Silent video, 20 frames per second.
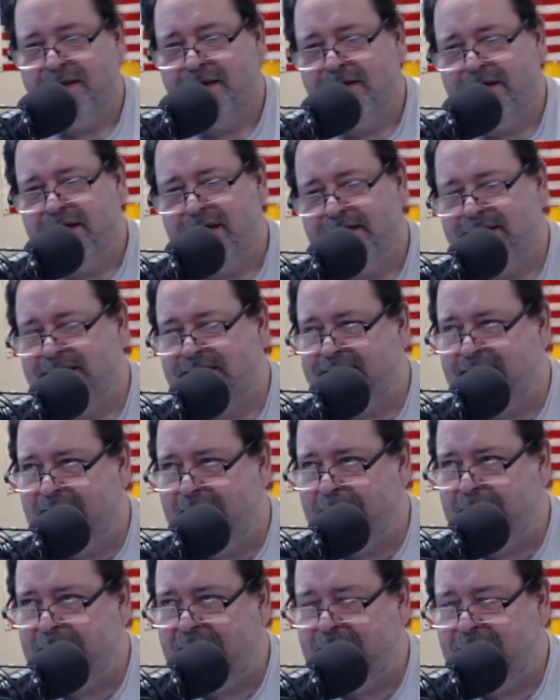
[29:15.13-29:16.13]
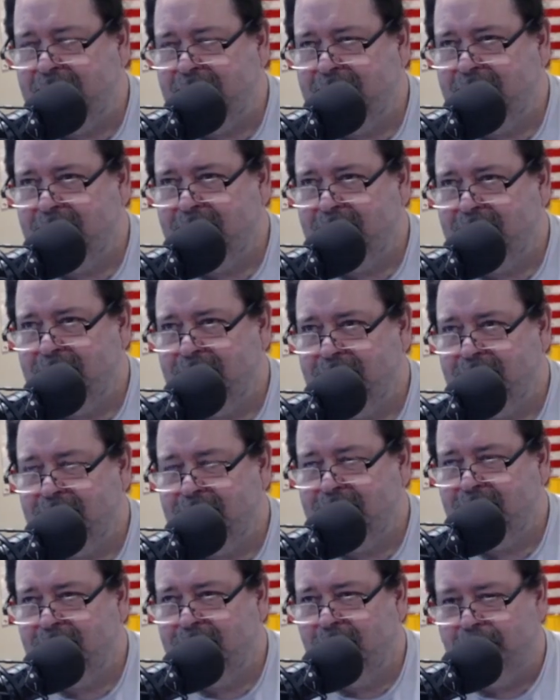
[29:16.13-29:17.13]
Is it Skippy
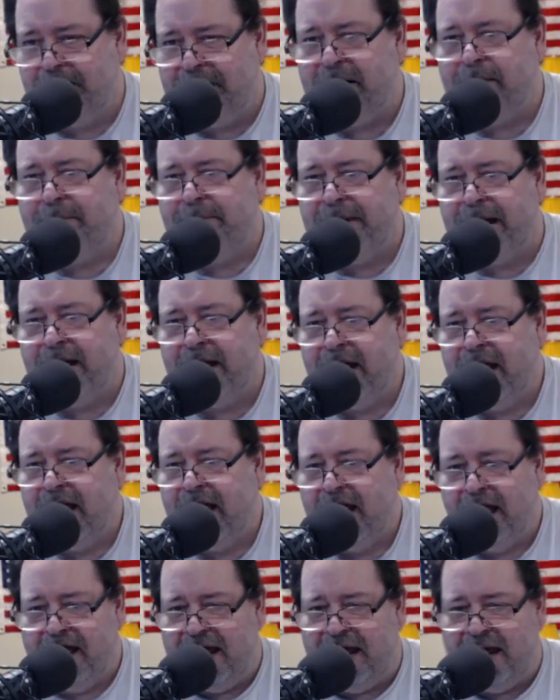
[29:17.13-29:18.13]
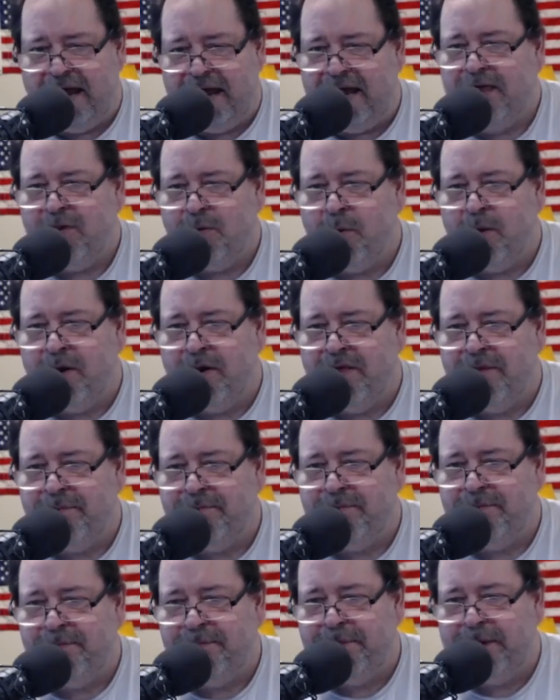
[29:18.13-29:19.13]
or Peter Pan? Either one of the
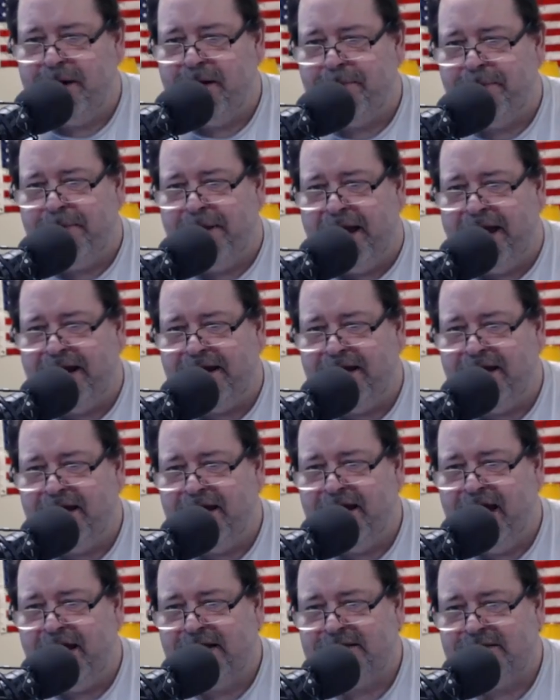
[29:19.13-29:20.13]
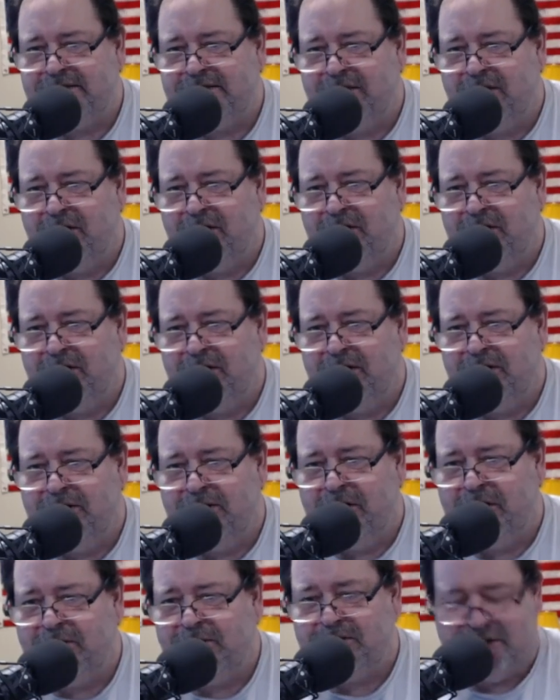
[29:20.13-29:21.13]
Peter Pan nuts are good.
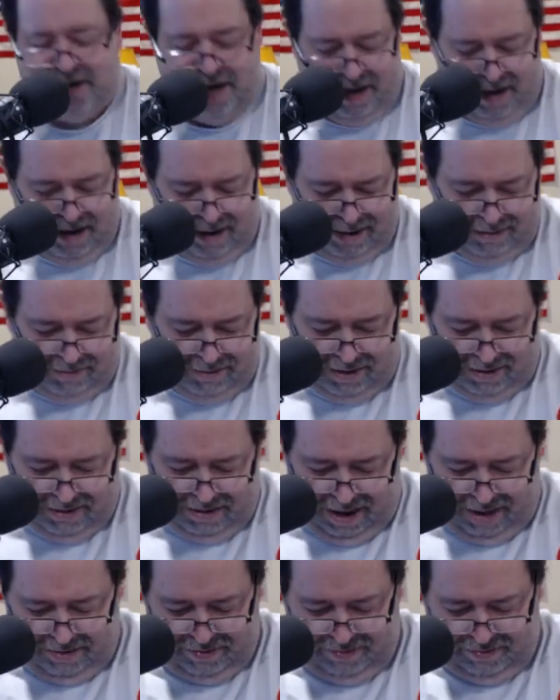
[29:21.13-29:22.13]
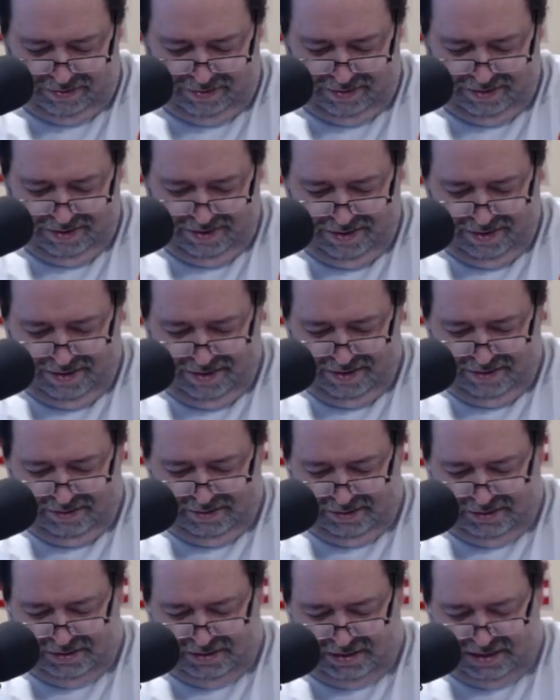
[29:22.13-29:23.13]
No generic.
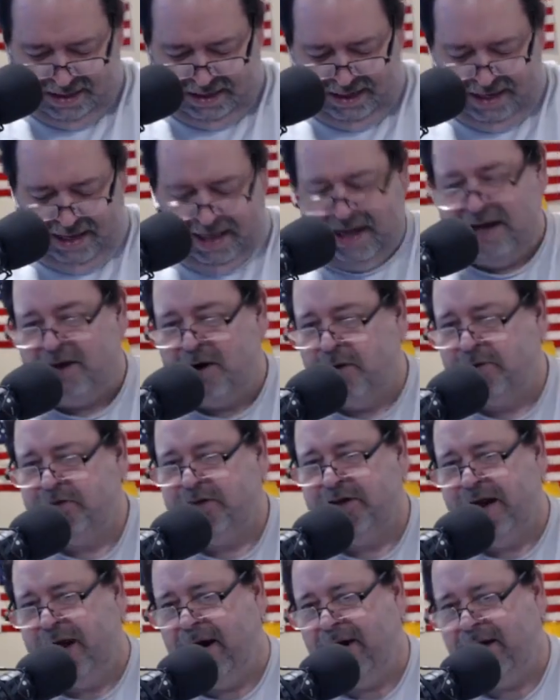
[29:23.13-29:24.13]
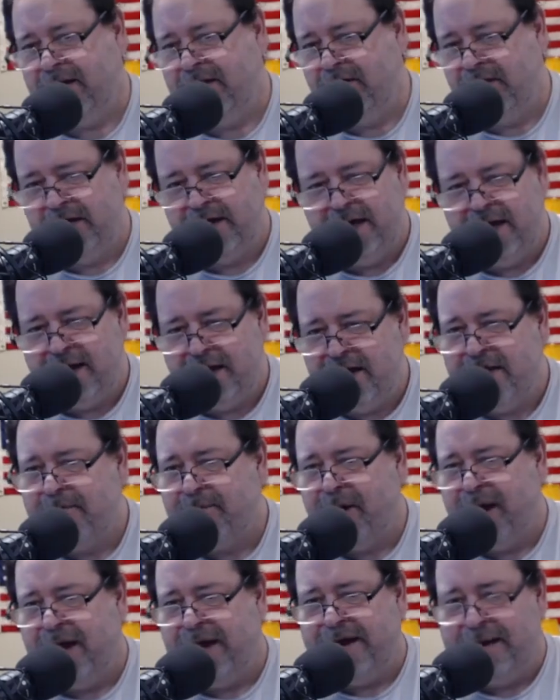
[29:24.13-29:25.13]
Cindy hit it. No generic. You can get any of the
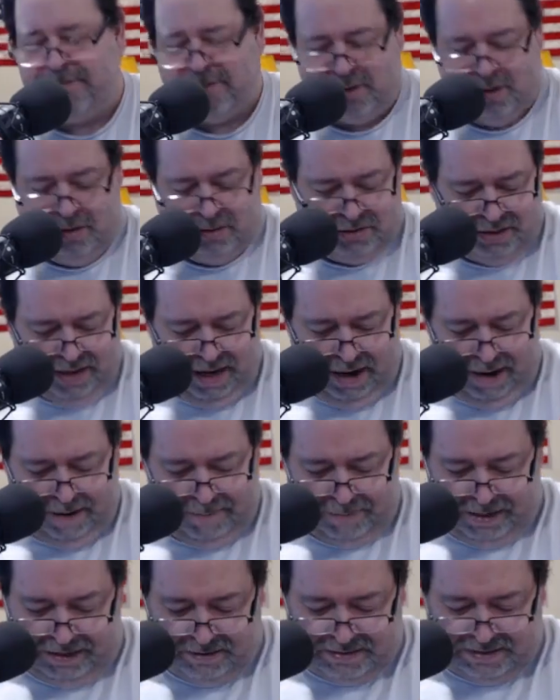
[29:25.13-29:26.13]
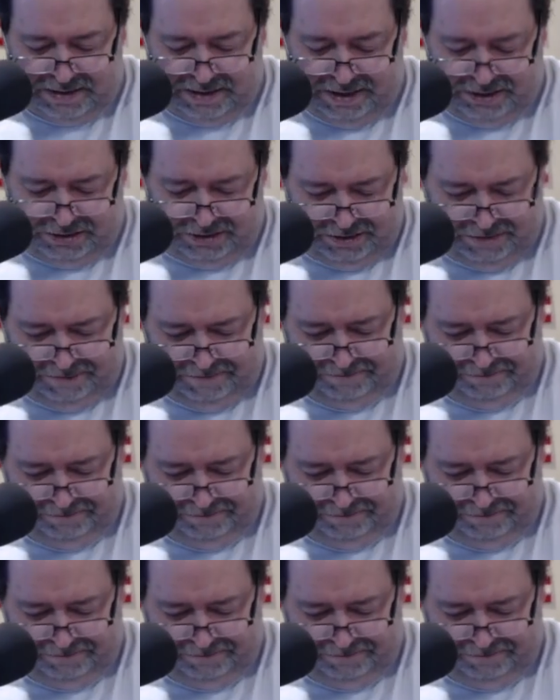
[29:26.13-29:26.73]
brand names, no generic. But here's the issue.